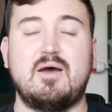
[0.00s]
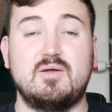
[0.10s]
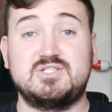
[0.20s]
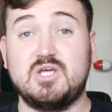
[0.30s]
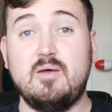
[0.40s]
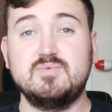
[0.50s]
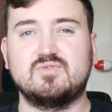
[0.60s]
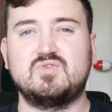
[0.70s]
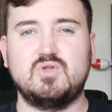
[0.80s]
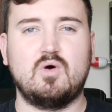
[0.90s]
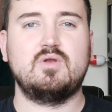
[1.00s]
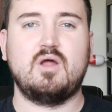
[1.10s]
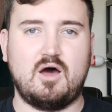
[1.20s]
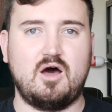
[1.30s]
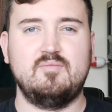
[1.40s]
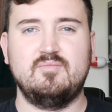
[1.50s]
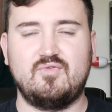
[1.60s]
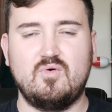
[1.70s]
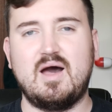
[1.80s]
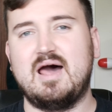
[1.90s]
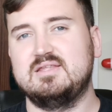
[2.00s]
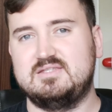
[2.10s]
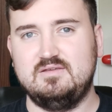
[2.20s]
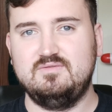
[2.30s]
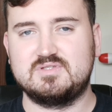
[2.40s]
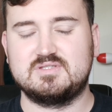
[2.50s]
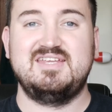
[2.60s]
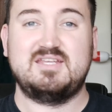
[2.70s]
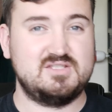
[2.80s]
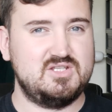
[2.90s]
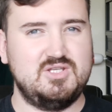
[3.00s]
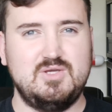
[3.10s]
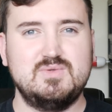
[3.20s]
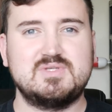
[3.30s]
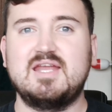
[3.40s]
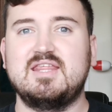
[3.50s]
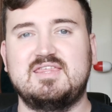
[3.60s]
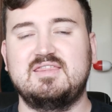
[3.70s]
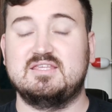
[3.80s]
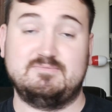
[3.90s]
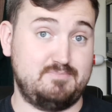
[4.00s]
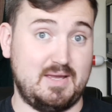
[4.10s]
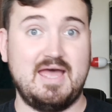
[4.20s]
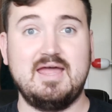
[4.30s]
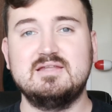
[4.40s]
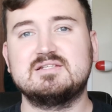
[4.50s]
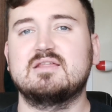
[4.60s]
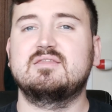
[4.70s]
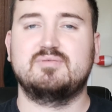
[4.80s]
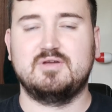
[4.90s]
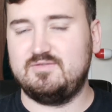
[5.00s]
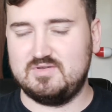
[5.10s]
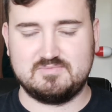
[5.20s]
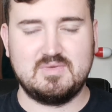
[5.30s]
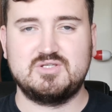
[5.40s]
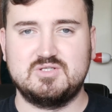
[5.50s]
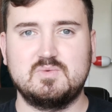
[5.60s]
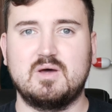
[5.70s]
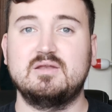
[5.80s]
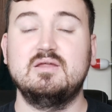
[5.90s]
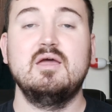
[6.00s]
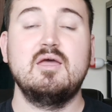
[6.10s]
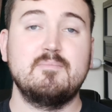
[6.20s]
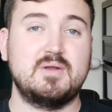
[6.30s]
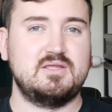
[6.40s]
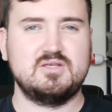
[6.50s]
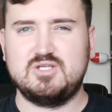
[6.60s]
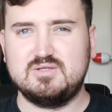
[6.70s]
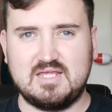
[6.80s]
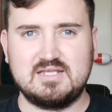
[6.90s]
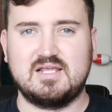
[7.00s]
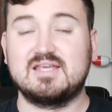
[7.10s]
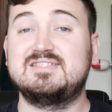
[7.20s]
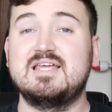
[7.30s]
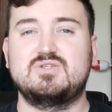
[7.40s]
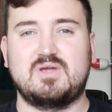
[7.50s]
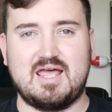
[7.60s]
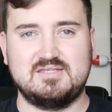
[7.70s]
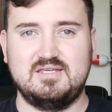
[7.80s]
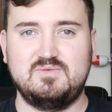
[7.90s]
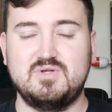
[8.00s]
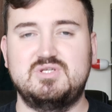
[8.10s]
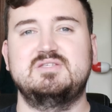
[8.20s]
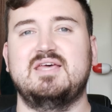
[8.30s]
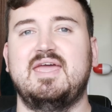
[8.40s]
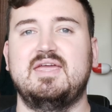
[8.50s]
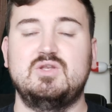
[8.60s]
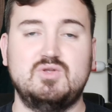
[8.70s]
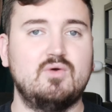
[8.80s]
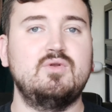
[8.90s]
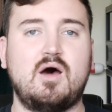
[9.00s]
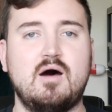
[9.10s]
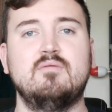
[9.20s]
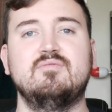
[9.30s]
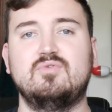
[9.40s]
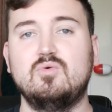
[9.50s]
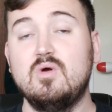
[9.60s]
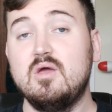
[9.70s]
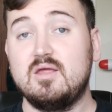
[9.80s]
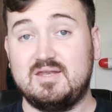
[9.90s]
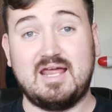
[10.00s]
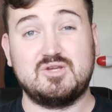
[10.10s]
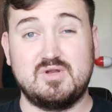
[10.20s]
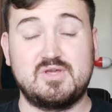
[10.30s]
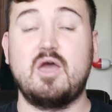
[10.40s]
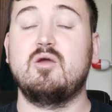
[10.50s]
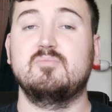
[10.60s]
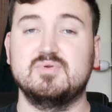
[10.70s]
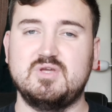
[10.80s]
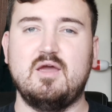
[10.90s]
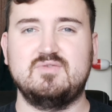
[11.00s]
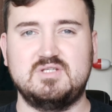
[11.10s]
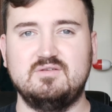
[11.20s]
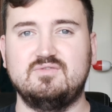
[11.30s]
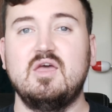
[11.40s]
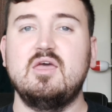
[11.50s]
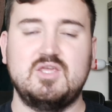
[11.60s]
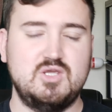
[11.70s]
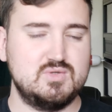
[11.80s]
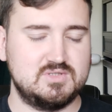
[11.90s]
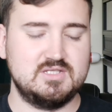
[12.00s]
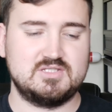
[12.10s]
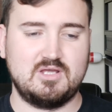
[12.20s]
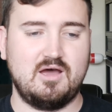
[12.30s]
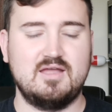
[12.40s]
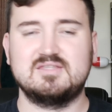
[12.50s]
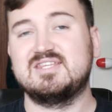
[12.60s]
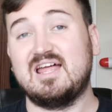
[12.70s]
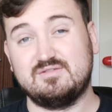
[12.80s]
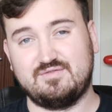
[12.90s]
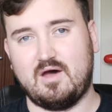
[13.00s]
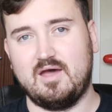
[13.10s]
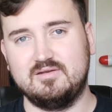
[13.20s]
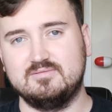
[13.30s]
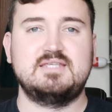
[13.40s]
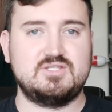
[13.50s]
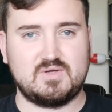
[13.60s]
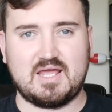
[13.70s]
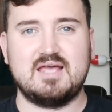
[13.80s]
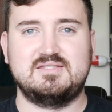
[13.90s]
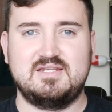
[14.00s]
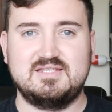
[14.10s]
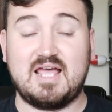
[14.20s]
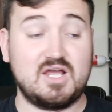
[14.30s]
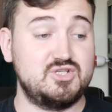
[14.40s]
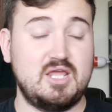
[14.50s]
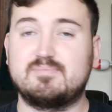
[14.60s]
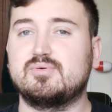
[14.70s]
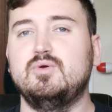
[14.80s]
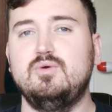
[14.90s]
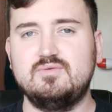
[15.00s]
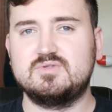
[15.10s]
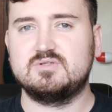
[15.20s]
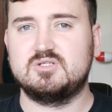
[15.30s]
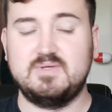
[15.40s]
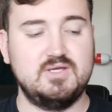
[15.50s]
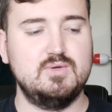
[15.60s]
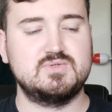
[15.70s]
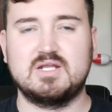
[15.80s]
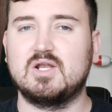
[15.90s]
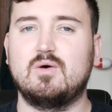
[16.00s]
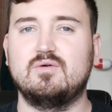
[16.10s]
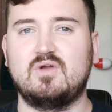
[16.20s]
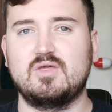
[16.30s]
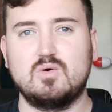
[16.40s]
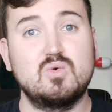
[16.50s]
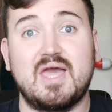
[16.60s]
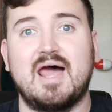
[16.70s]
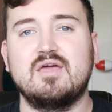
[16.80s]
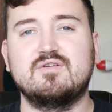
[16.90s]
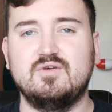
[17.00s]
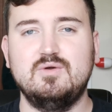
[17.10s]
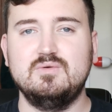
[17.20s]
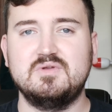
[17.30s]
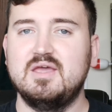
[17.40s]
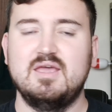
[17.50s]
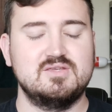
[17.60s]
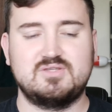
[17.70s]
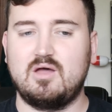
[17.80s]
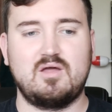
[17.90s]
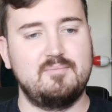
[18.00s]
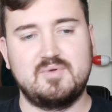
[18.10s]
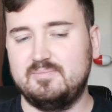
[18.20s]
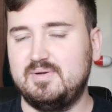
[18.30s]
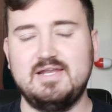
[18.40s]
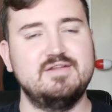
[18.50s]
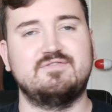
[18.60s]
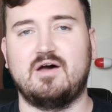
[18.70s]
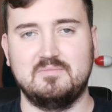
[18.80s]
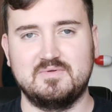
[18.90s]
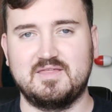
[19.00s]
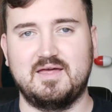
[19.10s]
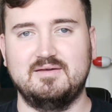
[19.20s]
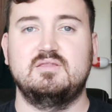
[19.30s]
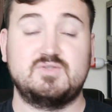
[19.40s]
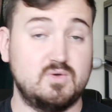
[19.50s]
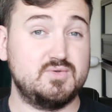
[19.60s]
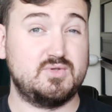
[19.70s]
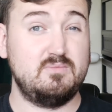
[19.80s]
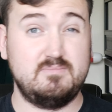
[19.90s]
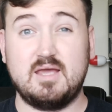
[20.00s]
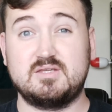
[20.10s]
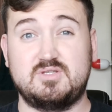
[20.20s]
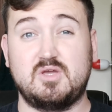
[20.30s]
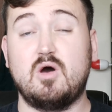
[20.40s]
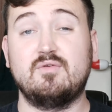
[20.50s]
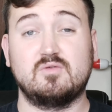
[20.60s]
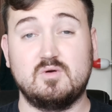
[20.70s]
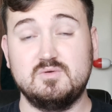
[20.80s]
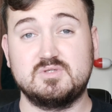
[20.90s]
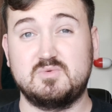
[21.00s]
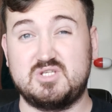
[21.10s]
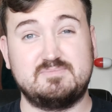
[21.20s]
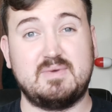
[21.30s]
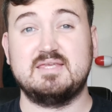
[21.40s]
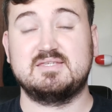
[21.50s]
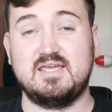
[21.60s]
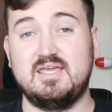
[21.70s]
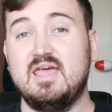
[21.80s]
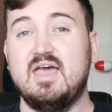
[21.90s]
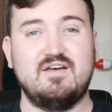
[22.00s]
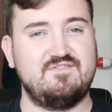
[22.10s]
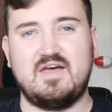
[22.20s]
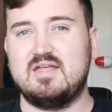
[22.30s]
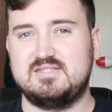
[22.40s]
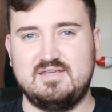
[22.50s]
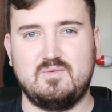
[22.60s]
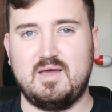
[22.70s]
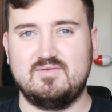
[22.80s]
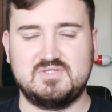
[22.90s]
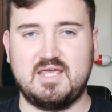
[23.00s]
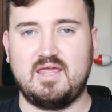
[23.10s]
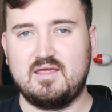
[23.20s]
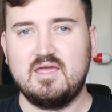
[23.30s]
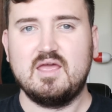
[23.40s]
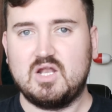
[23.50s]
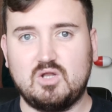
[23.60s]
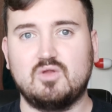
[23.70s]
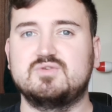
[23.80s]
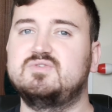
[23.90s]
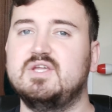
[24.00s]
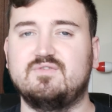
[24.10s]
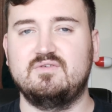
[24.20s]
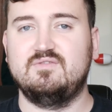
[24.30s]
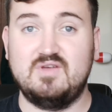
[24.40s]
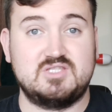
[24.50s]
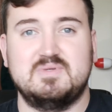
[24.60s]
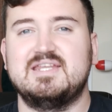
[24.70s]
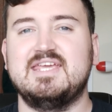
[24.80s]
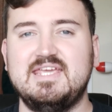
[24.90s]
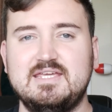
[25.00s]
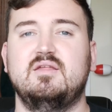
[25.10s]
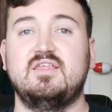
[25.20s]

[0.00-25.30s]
Now, in terms of non-harmful additives, it doesn't use anything that's banned like the previous mentioned one, but it does use things like citric acid, which is a non-harmful naturally occurring preservative used in this diet, so that's fine. Citric acid is actually approved to be used in a lot of like organic food, so I'm completely fine with that. There's also mixed tocopherols, which is basically a fancy way of saying lots of different vitamin E.